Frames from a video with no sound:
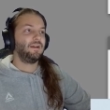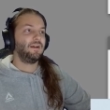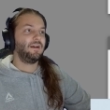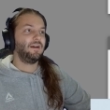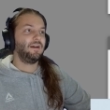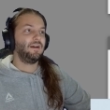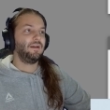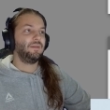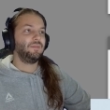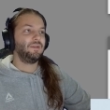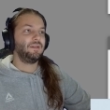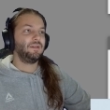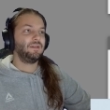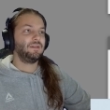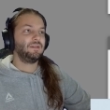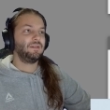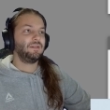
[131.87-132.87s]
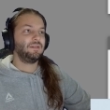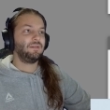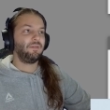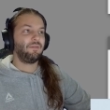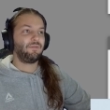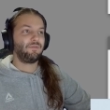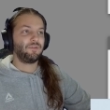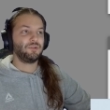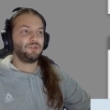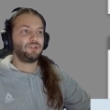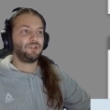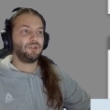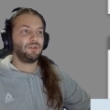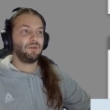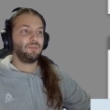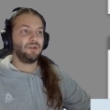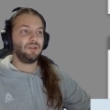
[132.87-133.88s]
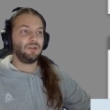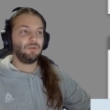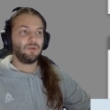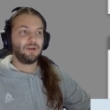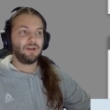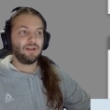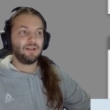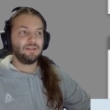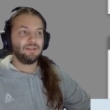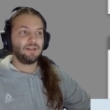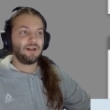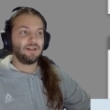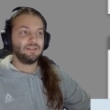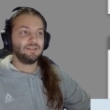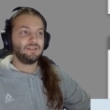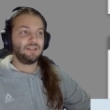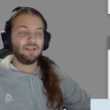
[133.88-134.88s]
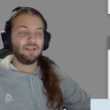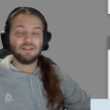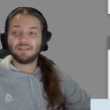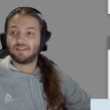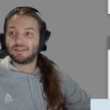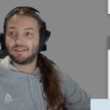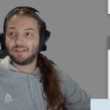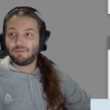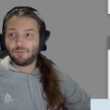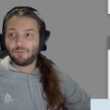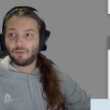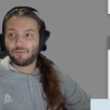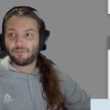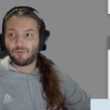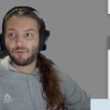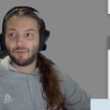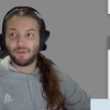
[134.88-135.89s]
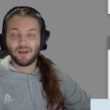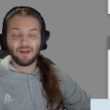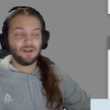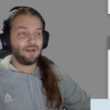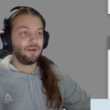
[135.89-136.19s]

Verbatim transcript: um, for sure. But you want it in .z64 format.